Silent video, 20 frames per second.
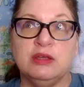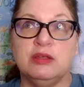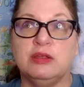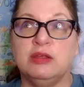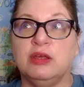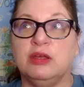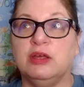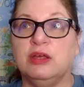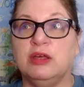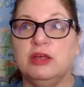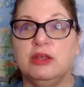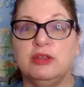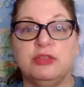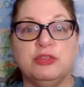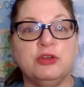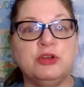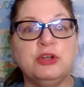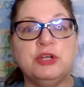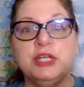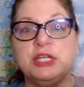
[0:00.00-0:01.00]

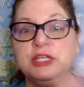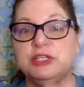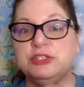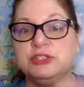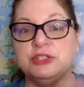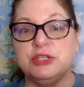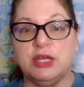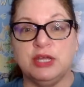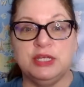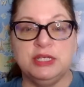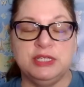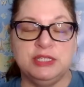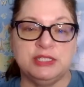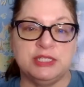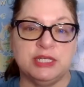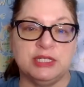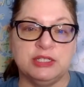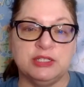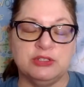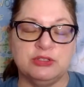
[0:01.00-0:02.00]
30 to 90
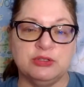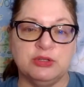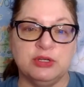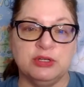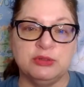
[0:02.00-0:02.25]
seconds long.